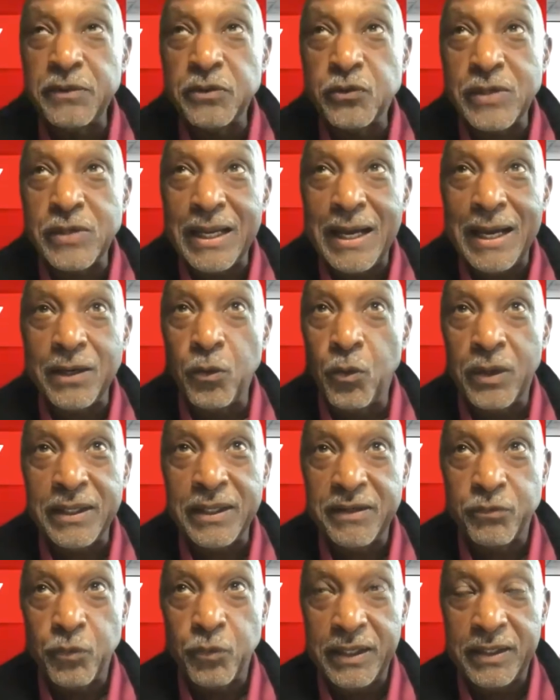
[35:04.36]
say, I don't want to
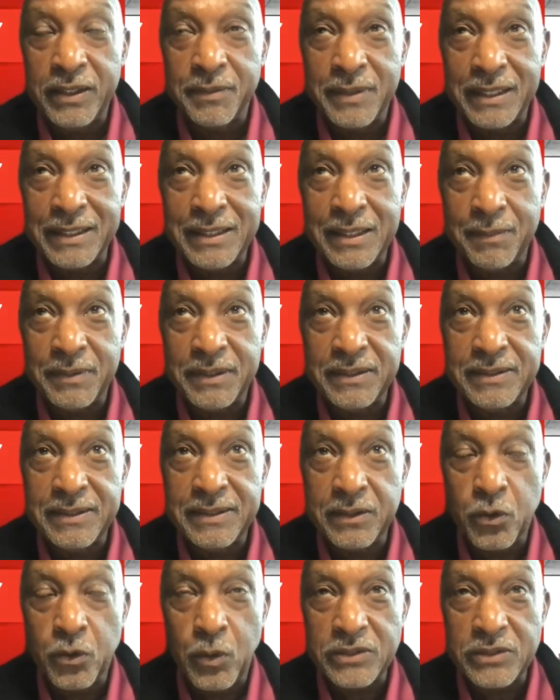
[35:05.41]
give away any of my company, then
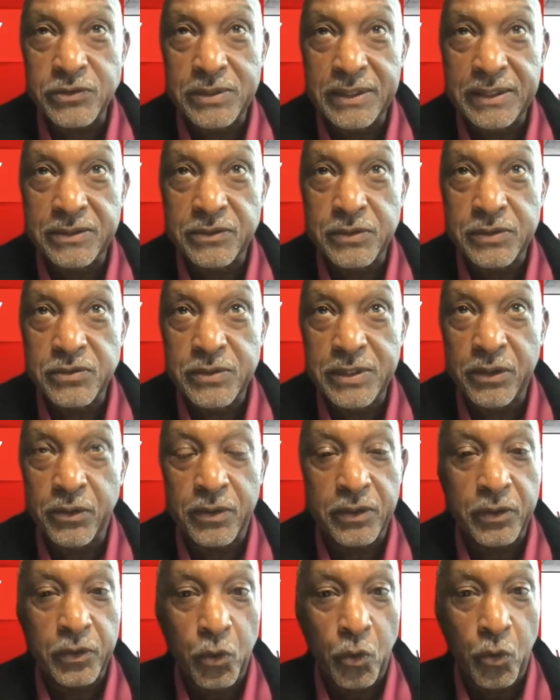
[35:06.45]
the question is there
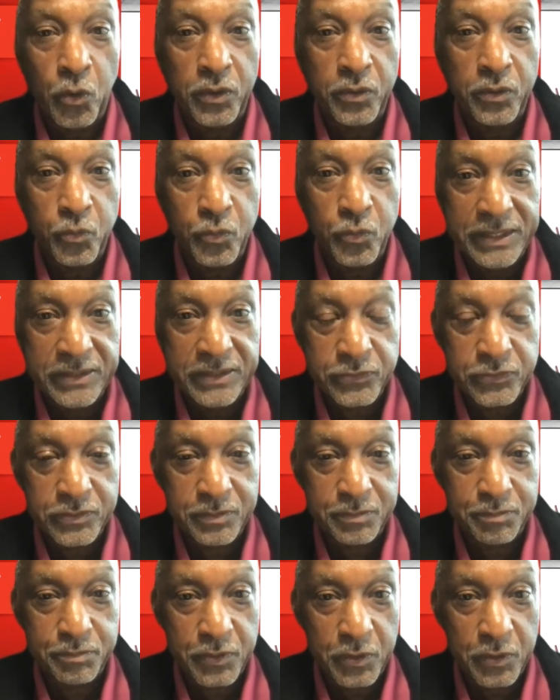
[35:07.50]
a lower risk
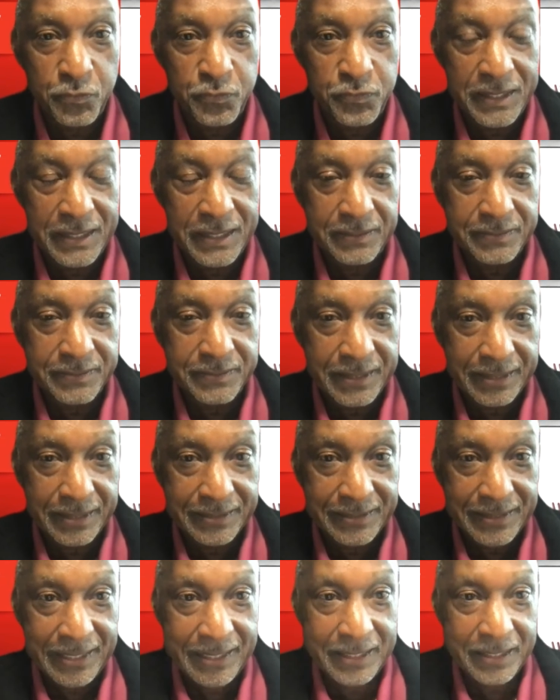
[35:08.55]
profile that I
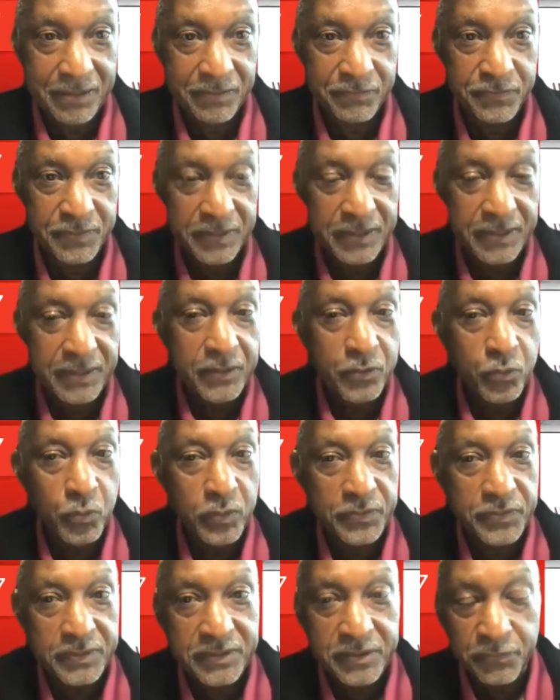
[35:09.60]
can have
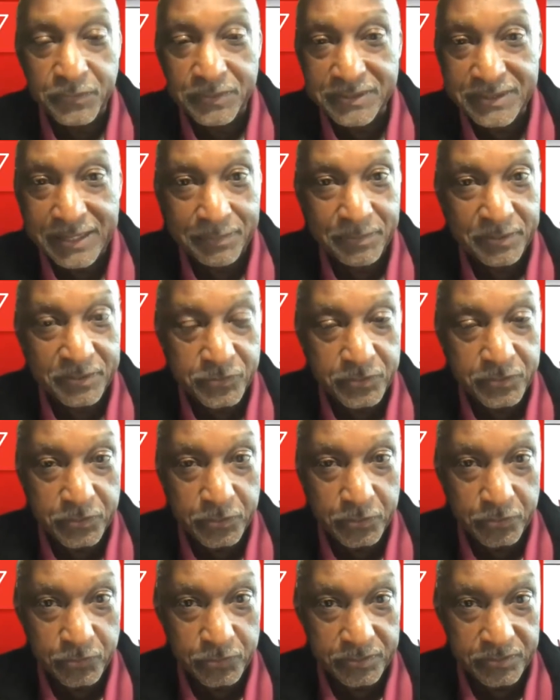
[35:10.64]
with a different type of
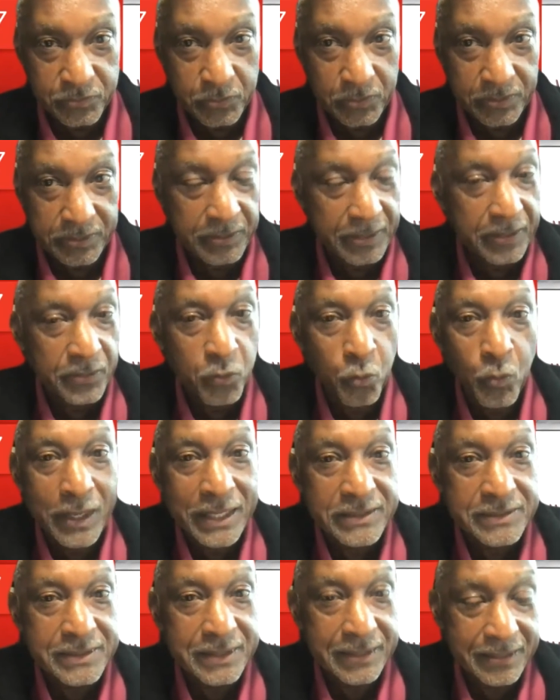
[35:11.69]
institution? So there are other
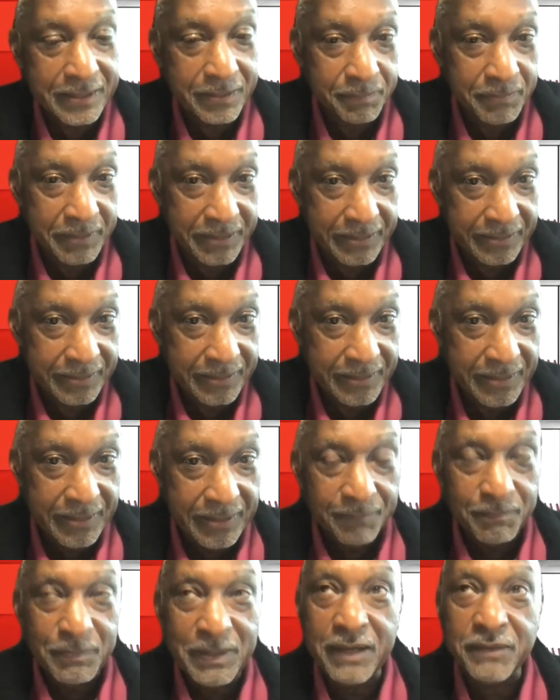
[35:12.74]
ways to get money.
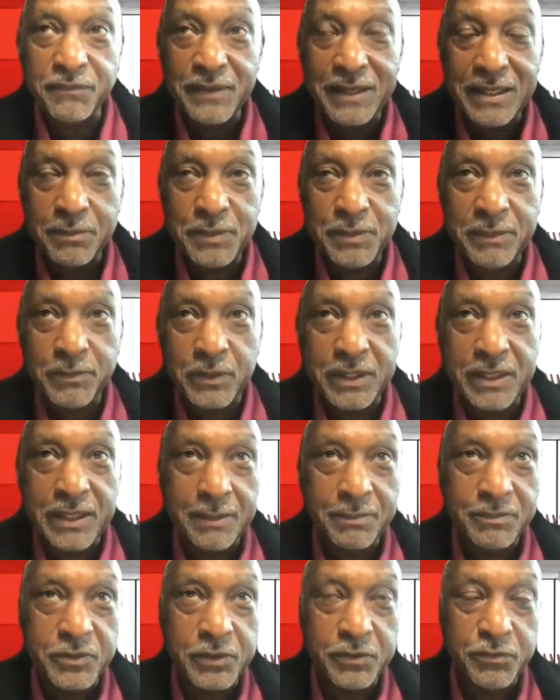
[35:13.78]
I find people
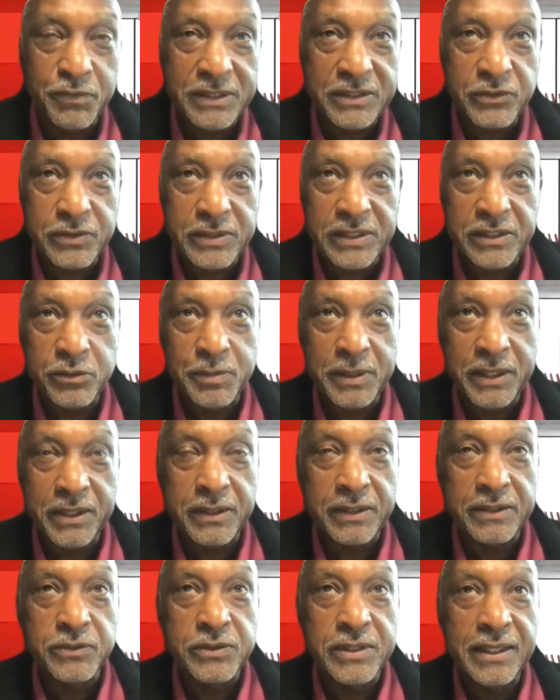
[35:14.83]
come to VCs
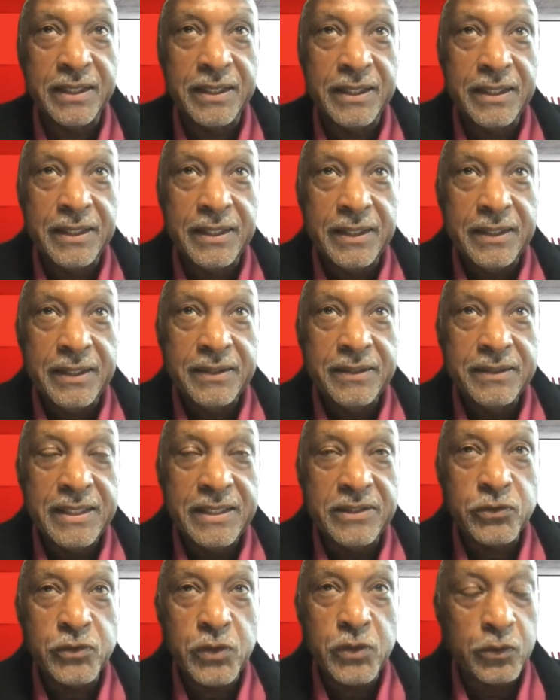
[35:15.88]
because
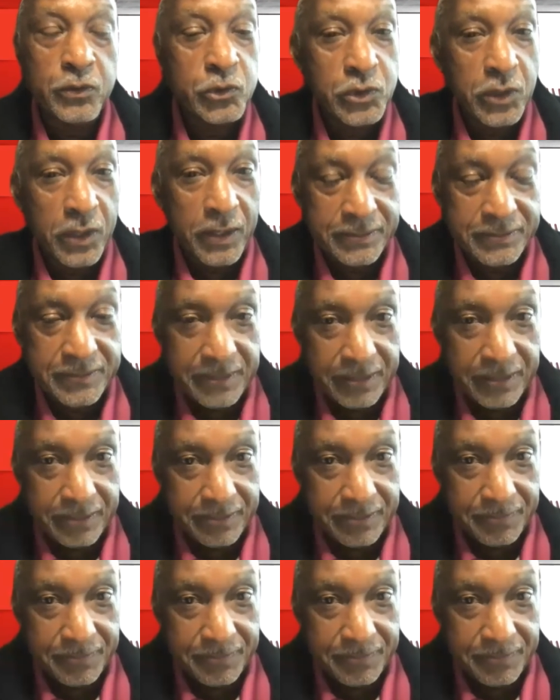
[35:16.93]
they saw Shark Tank